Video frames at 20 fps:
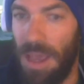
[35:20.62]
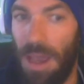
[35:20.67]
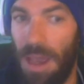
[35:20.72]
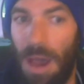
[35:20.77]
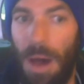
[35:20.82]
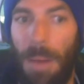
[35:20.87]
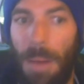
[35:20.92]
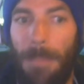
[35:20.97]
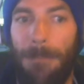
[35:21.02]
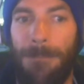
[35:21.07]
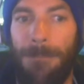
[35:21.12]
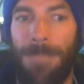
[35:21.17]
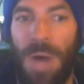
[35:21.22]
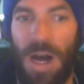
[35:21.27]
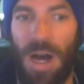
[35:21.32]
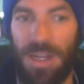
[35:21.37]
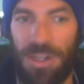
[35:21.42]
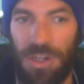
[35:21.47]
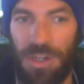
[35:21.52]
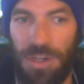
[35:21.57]

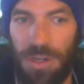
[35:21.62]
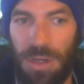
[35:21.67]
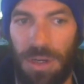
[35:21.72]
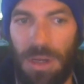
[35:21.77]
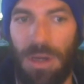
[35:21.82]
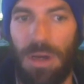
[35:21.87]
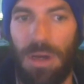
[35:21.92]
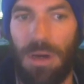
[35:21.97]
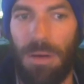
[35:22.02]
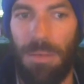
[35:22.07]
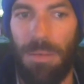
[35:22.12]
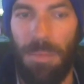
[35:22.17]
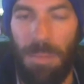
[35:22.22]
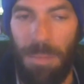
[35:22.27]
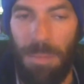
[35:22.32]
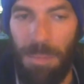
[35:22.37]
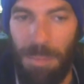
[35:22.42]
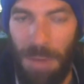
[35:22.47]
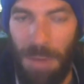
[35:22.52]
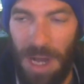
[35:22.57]
Much,
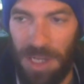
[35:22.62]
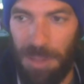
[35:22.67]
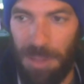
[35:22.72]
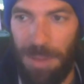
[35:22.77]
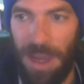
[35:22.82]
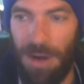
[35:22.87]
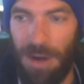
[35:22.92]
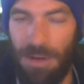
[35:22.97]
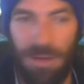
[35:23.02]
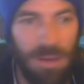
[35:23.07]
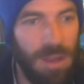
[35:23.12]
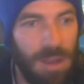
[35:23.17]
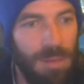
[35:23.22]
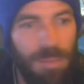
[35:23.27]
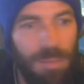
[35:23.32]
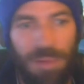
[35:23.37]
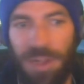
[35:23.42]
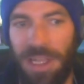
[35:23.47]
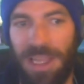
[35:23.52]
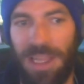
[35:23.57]
much better.
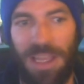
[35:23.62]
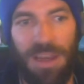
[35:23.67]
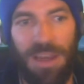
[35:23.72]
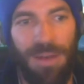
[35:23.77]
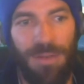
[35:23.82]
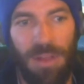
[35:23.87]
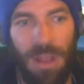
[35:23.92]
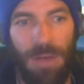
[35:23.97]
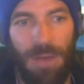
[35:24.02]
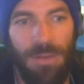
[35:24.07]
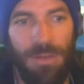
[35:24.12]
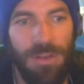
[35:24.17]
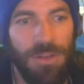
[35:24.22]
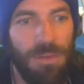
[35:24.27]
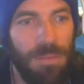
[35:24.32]
Completely different levels.